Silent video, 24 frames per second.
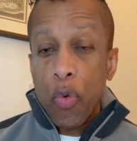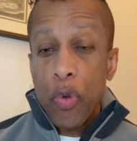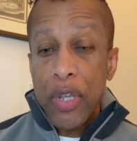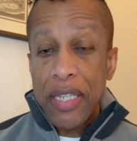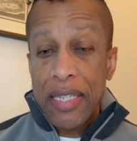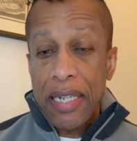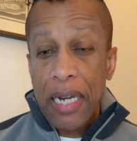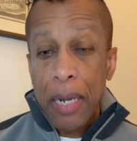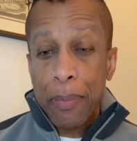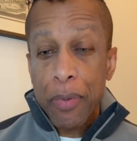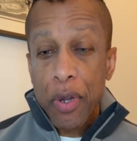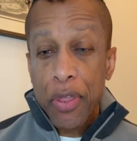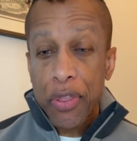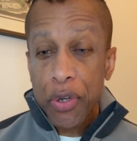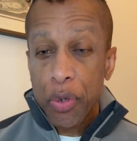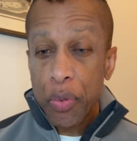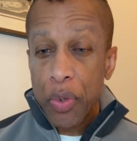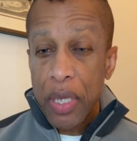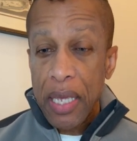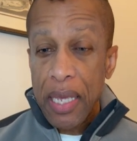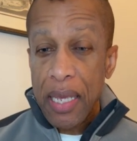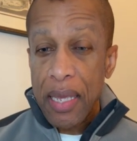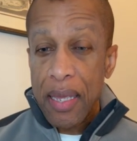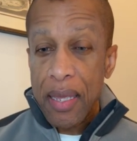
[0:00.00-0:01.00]
Reason number
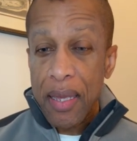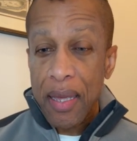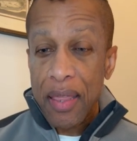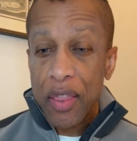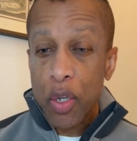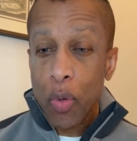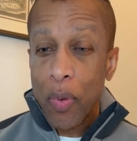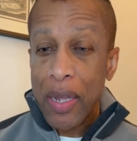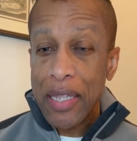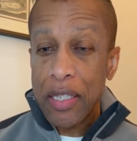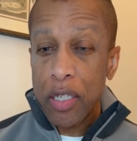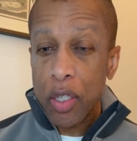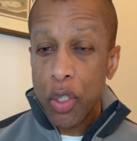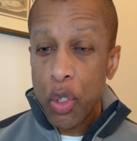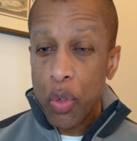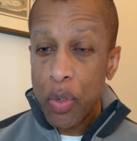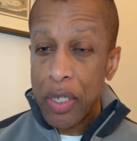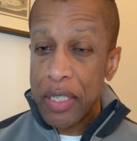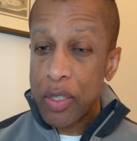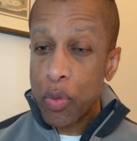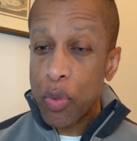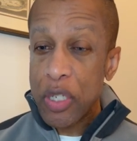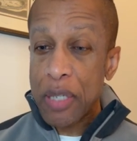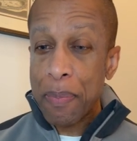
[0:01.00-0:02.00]
three, the rental
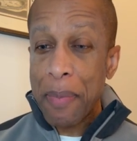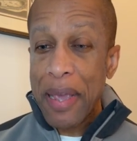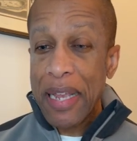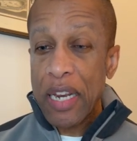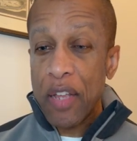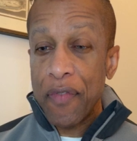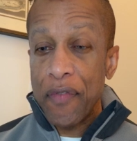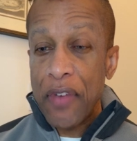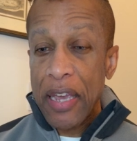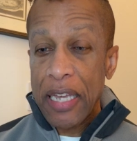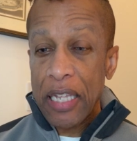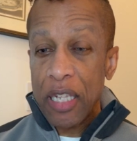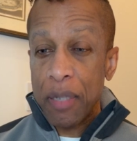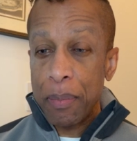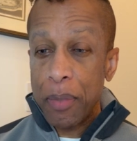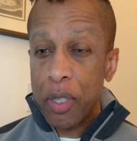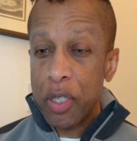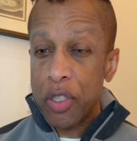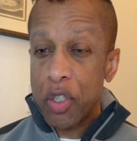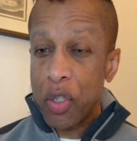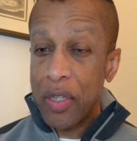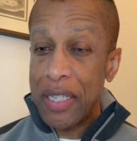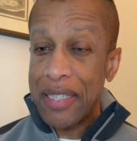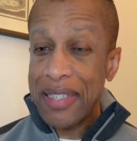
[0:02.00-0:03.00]
unit was made
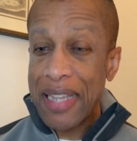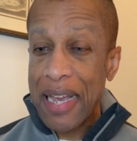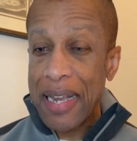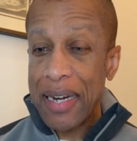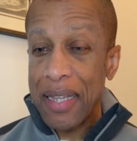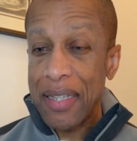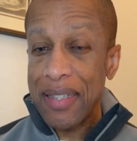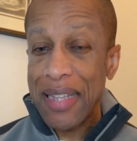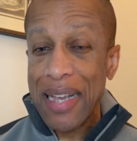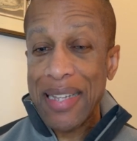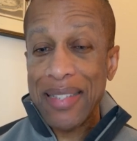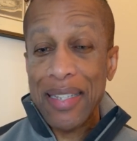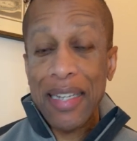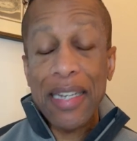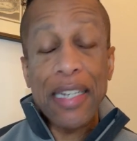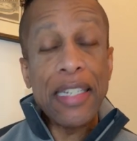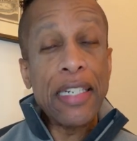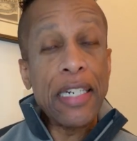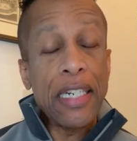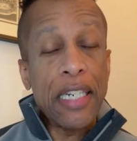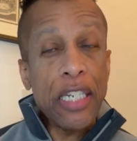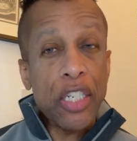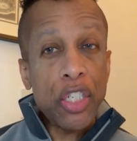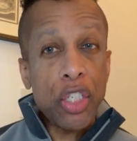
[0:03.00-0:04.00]
available to the tenant as a
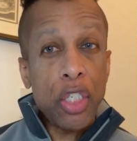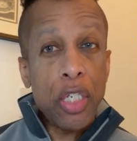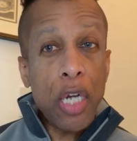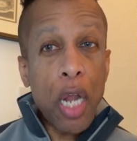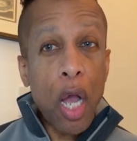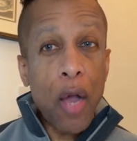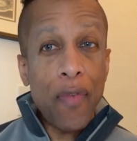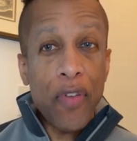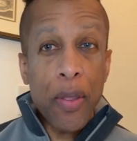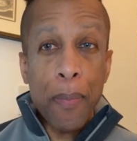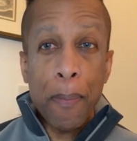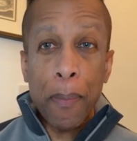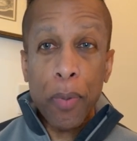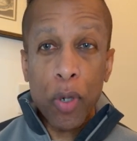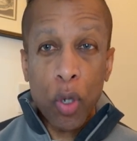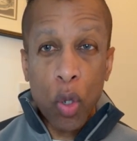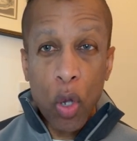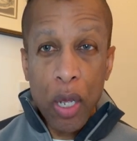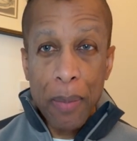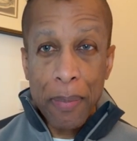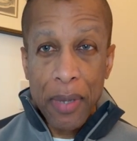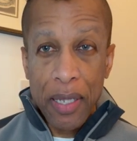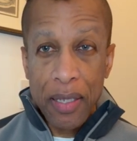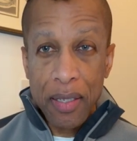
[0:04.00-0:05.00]
condition of
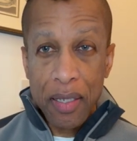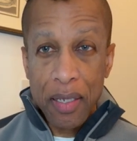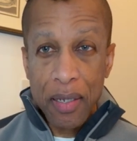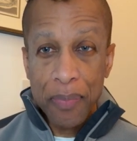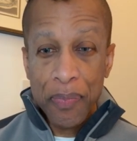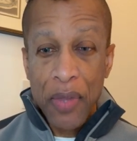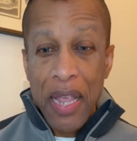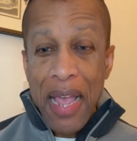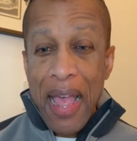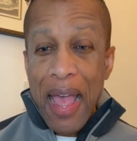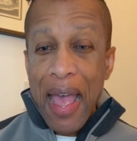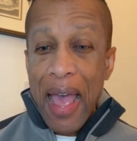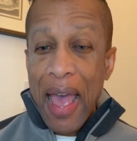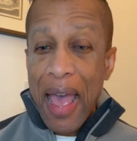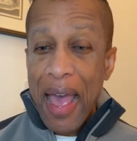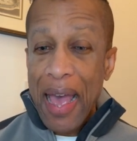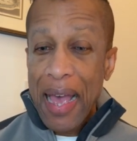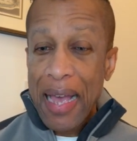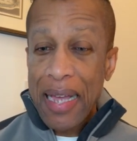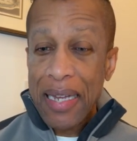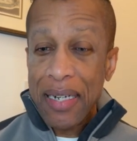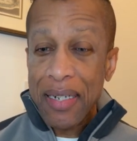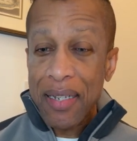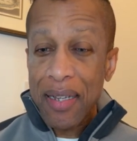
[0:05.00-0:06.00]
employment,
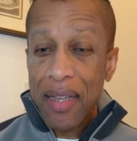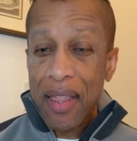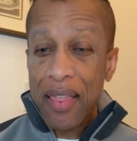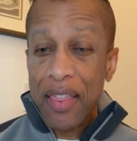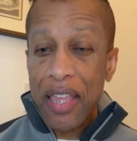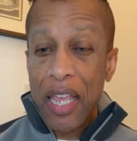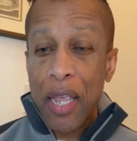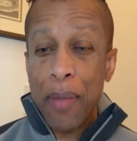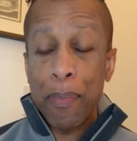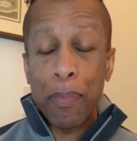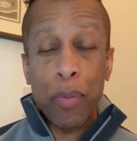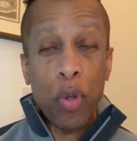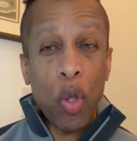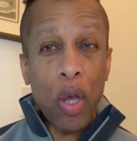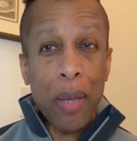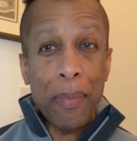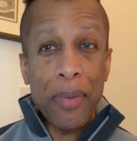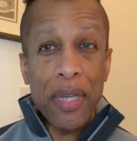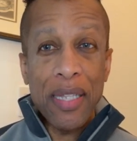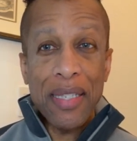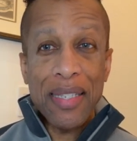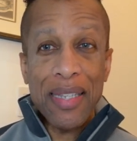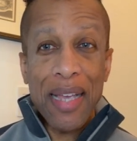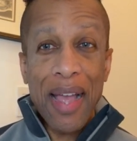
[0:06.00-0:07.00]
and the
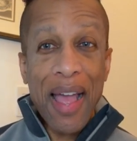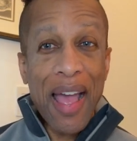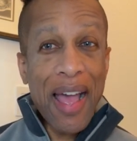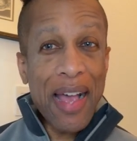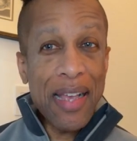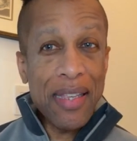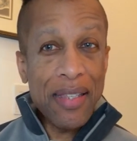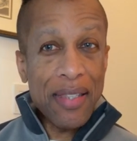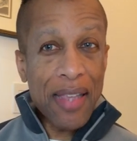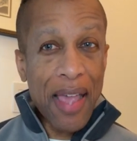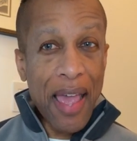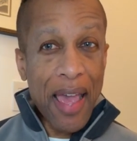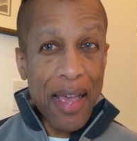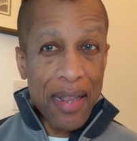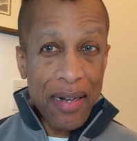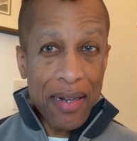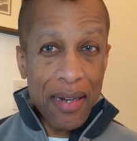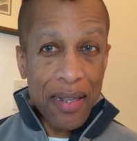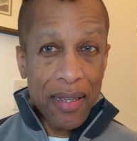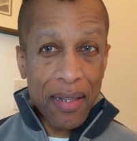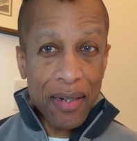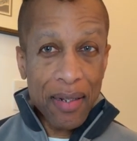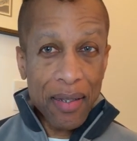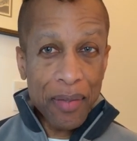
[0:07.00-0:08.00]
employment has
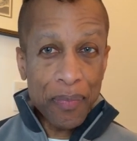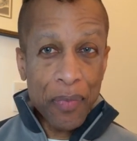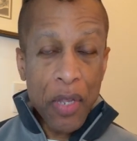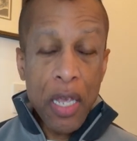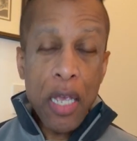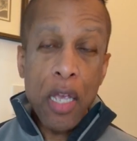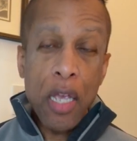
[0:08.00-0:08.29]
ended.